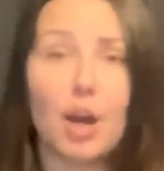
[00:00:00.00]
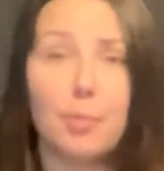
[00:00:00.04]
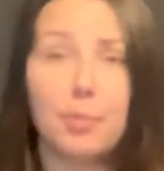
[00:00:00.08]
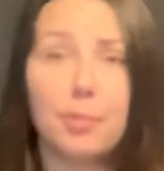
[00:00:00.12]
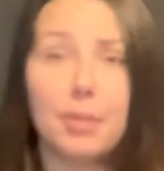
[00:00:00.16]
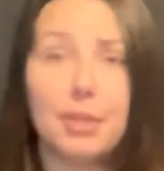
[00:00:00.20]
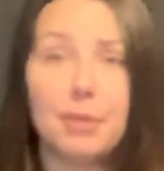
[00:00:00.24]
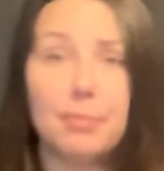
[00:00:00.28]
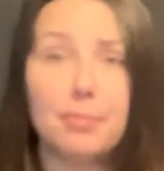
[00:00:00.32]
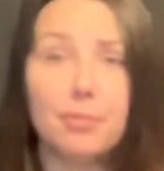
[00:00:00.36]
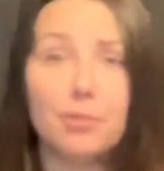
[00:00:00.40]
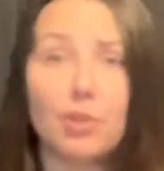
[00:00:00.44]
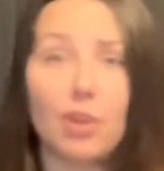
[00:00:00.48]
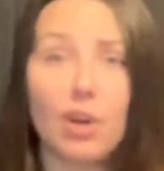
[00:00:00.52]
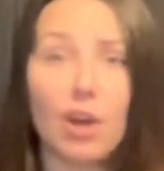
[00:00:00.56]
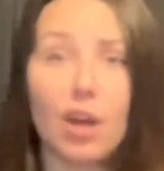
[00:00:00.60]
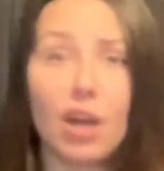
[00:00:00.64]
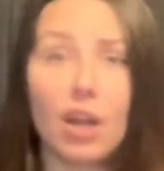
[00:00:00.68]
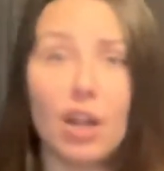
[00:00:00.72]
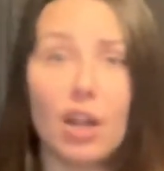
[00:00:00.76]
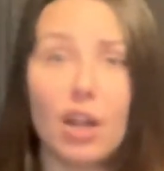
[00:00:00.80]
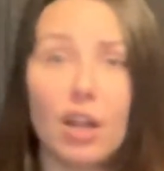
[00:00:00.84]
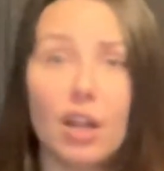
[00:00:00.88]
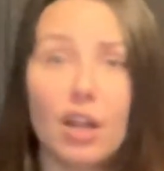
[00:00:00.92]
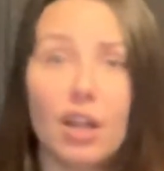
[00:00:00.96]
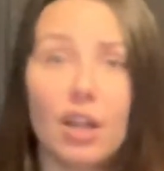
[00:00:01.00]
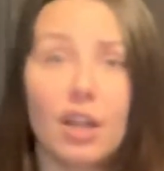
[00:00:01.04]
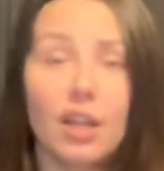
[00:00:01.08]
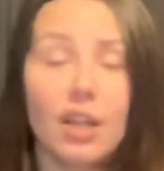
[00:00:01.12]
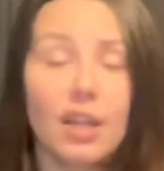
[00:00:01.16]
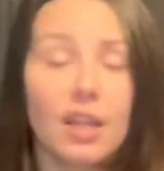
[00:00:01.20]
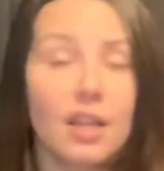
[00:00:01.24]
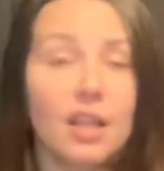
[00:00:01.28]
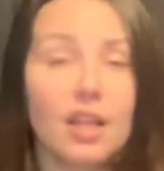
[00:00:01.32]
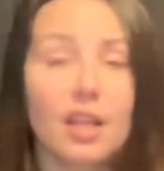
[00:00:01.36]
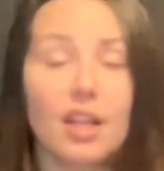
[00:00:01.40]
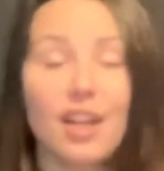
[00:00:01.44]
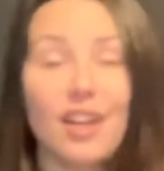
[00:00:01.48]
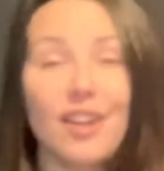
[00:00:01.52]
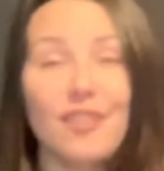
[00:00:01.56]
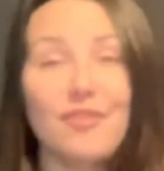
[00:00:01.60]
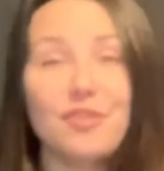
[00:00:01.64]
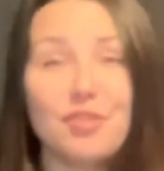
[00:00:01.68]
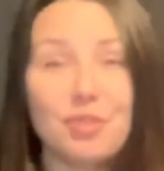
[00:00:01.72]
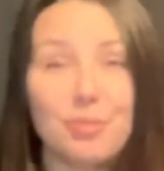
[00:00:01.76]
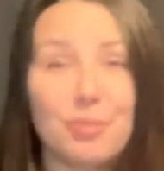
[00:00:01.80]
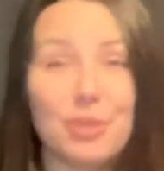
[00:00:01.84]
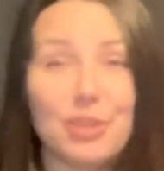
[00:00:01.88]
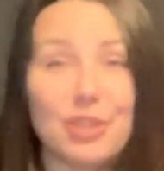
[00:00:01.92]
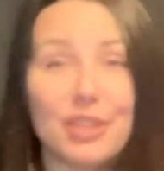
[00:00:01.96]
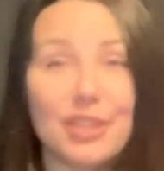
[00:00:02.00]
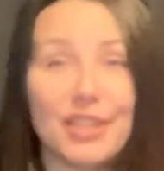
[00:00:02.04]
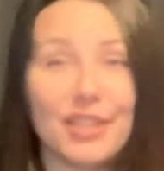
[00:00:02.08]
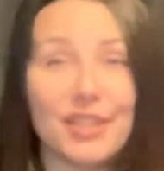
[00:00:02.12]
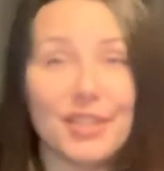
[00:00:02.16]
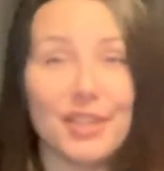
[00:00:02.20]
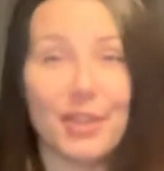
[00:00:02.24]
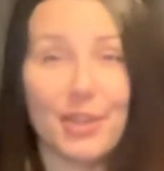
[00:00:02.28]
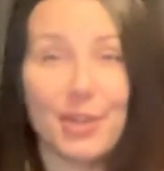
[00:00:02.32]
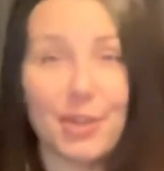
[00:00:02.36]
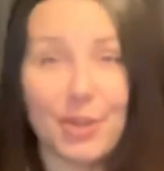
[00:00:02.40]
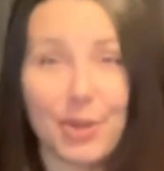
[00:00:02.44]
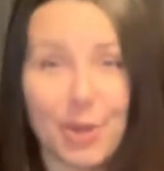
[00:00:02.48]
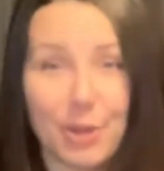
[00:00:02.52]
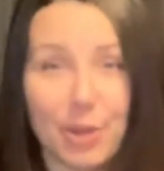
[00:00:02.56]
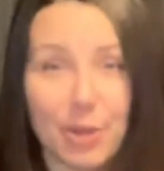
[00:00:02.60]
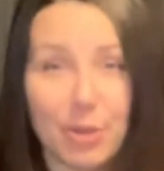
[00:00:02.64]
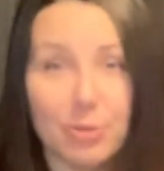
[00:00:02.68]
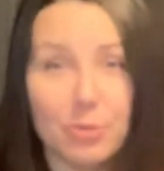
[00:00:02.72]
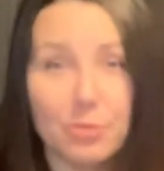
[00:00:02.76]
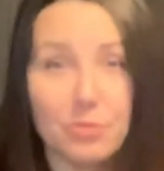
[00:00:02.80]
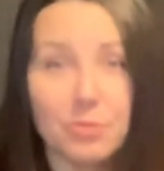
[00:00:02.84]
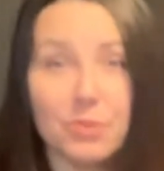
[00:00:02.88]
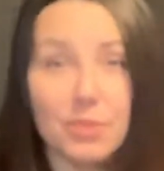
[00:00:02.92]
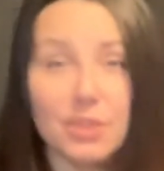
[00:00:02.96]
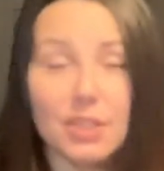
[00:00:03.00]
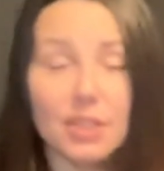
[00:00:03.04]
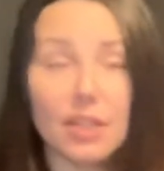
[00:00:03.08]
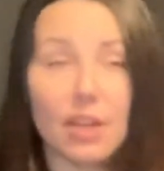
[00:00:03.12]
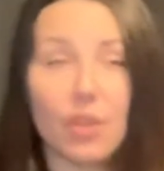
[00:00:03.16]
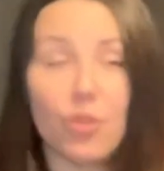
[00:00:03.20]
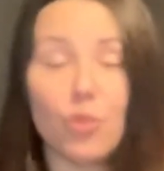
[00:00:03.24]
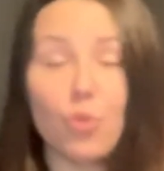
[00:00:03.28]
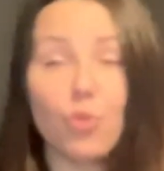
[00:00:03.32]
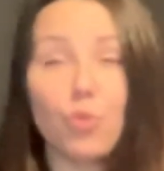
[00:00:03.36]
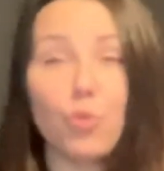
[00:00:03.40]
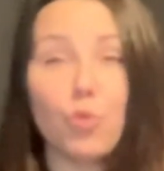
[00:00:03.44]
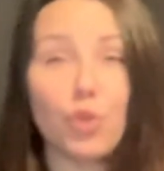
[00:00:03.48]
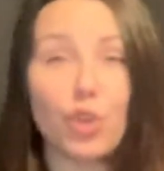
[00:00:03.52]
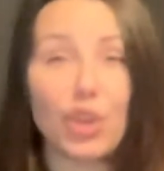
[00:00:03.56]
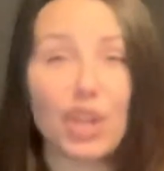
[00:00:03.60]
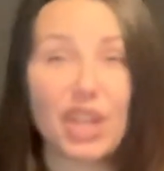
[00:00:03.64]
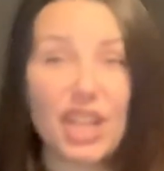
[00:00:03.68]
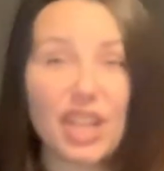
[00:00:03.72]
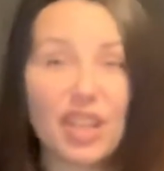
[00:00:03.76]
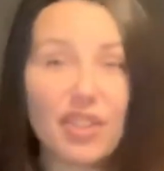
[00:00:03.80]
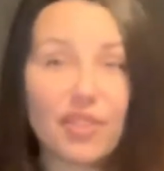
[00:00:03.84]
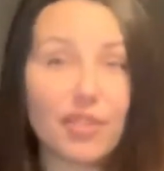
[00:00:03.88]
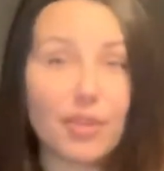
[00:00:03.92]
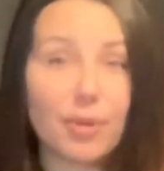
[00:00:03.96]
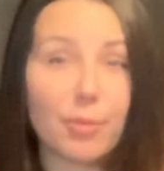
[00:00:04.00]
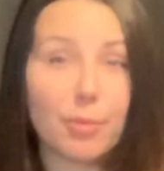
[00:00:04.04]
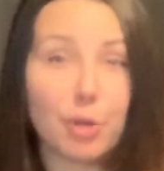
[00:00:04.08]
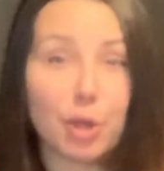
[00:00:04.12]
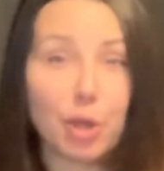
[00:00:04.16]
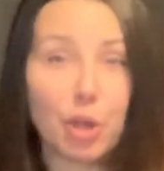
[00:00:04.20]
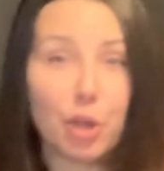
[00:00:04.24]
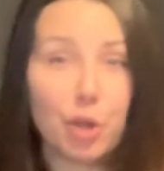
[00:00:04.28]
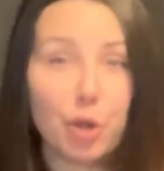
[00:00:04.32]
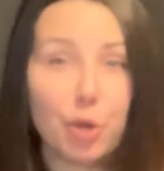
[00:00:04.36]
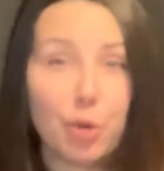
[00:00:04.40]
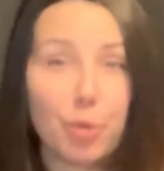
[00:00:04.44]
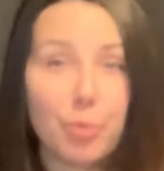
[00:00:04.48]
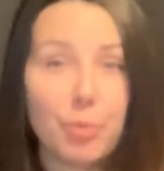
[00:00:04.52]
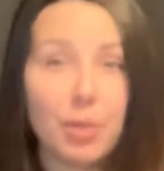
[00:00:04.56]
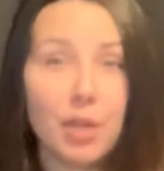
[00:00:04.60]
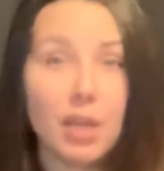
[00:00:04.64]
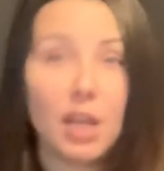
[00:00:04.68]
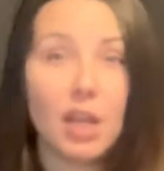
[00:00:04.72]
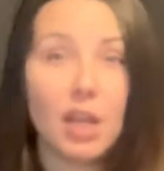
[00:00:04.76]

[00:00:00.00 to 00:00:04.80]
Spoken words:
People are comfortable in their homes, working from home,